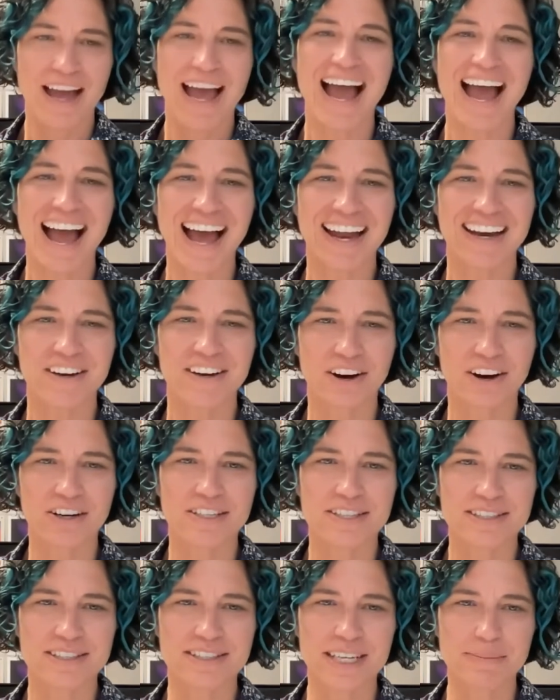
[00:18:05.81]
and our
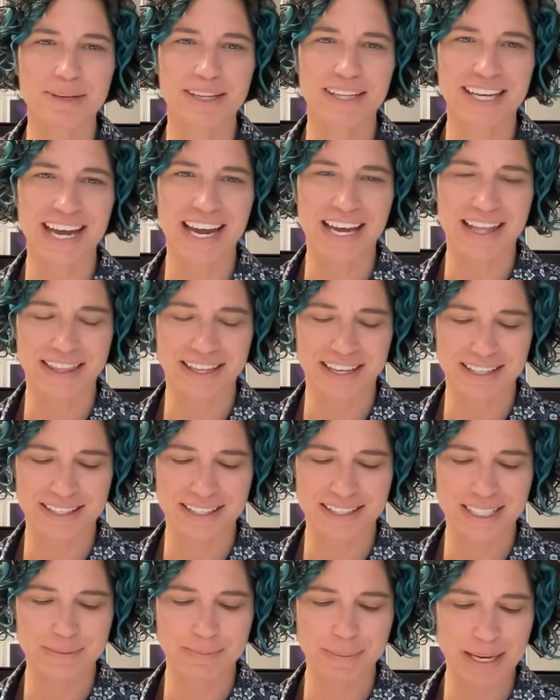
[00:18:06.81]
seemingly
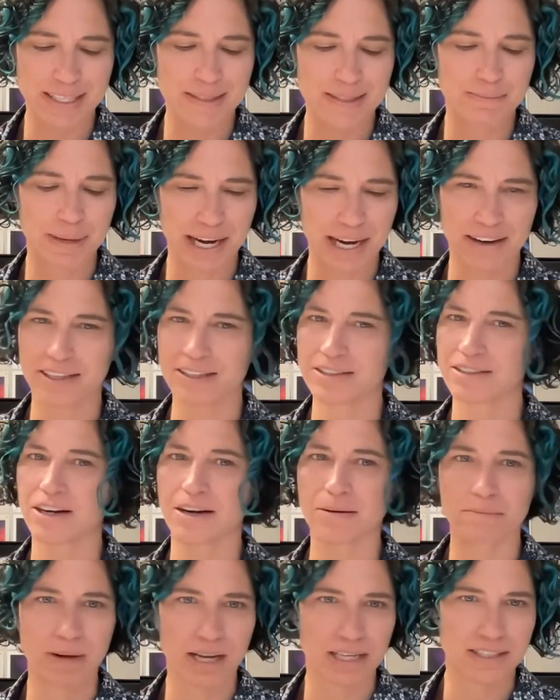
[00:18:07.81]
atheist space barons, our
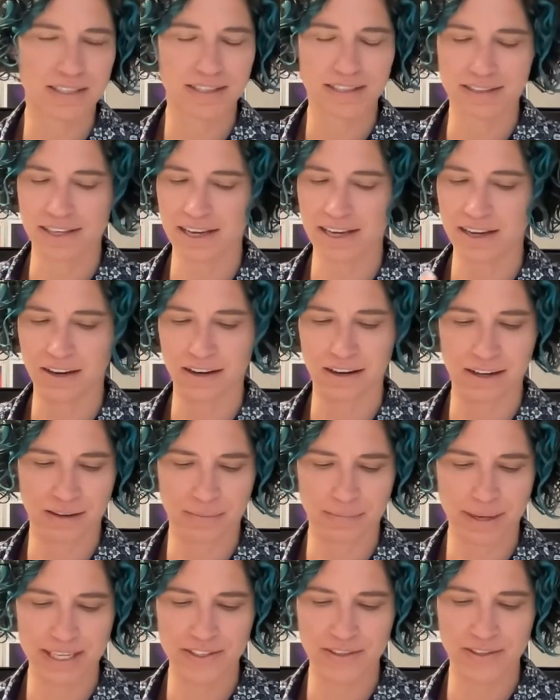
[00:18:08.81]
Musks and our
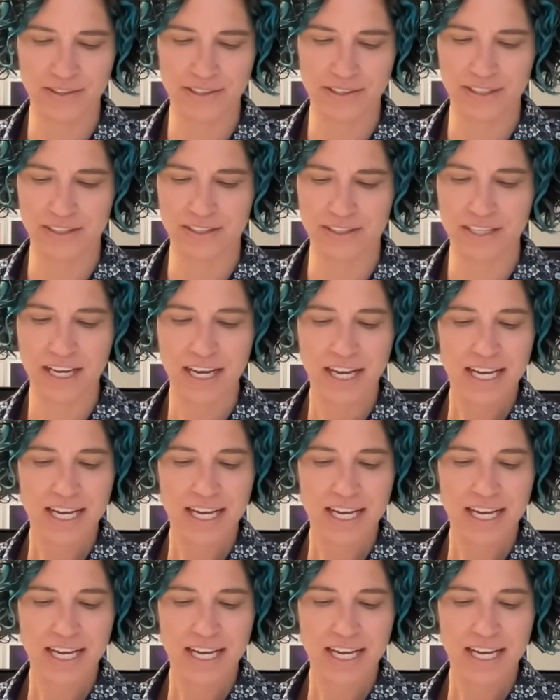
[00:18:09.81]
Bezoses,